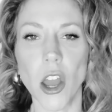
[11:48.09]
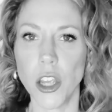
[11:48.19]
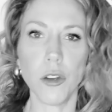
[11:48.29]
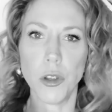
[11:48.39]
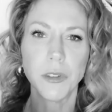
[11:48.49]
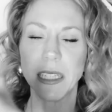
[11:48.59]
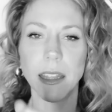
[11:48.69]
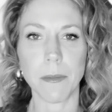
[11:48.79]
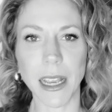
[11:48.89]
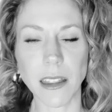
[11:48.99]
you say
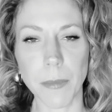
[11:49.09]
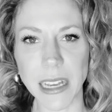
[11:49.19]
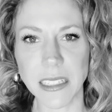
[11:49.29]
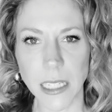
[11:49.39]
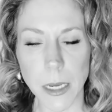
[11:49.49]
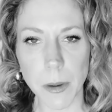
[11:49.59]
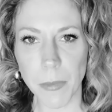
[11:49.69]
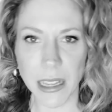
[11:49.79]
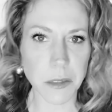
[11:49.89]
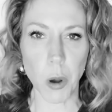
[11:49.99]
they make the best cinnamon buns.